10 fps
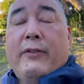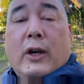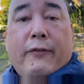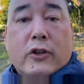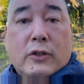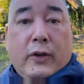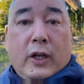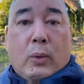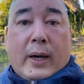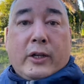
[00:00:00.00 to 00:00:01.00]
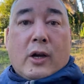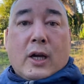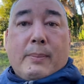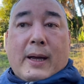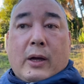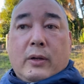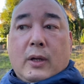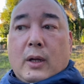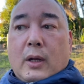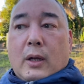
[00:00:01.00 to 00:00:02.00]
first video where I talk about,
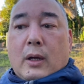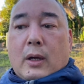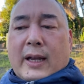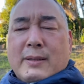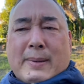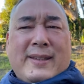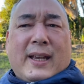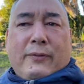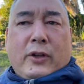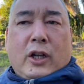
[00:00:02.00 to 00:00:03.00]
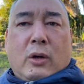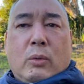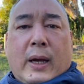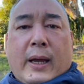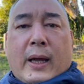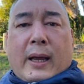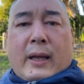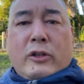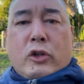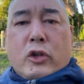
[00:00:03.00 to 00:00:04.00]
I guess my second video, where I
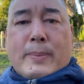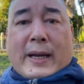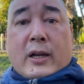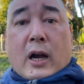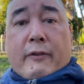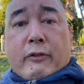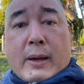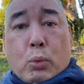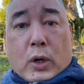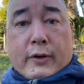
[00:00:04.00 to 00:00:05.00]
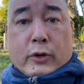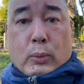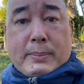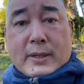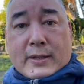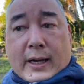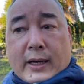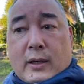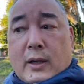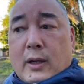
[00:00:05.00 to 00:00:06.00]
introduced my entire framework for web
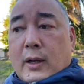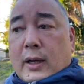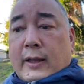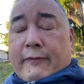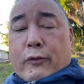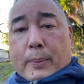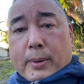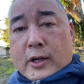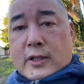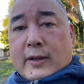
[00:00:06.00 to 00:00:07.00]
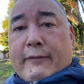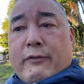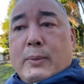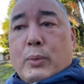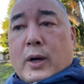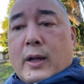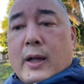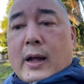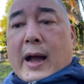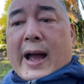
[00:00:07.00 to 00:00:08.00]
design and the 4 parts of that framework,
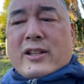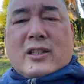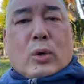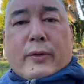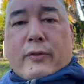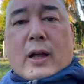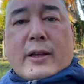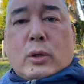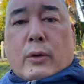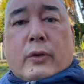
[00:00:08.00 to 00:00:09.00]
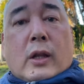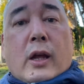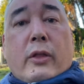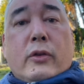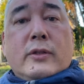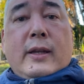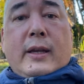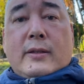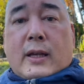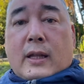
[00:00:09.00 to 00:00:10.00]
I just sort of gloss over a lot of those
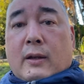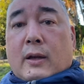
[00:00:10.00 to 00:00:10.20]
things in the